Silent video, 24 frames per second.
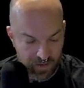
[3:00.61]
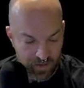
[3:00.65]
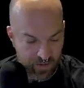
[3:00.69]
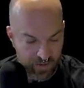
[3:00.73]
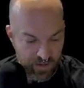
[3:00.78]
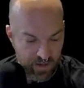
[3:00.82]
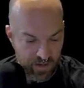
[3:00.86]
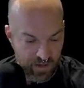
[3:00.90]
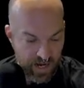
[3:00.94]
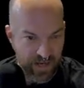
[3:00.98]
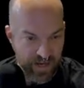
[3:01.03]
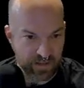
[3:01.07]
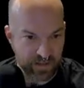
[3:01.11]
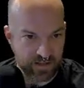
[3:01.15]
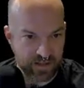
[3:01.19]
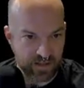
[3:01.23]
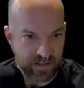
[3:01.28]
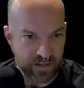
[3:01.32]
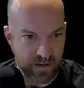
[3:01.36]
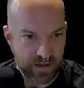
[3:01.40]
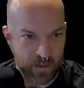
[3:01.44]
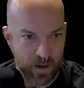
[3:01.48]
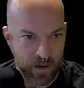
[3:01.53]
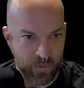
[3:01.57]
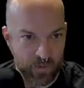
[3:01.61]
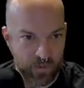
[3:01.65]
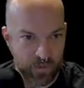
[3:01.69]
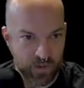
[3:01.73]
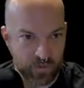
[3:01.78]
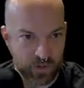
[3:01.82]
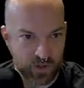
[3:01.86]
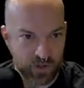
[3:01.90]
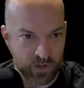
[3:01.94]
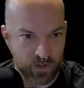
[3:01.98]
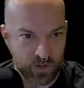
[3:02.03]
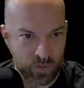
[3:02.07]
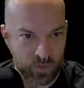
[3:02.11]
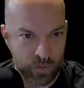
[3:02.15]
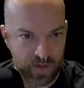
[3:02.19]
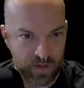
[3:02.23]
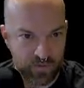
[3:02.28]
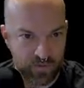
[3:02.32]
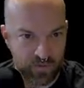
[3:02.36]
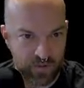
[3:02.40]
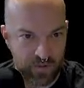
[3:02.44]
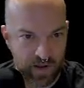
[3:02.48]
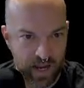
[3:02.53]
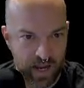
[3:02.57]
or the highest amount one, which is
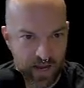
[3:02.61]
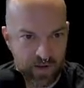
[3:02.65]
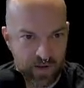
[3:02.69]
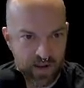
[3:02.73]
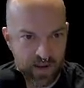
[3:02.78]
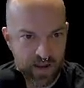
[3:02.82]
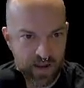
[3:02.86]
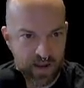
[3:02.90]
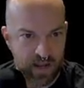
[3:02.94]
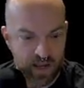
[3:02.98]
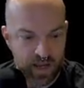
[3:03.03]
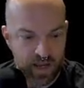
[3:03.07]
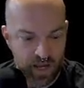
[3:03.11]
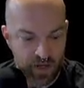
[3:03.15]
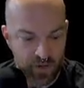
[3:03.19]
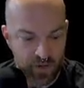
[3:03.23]
25, and you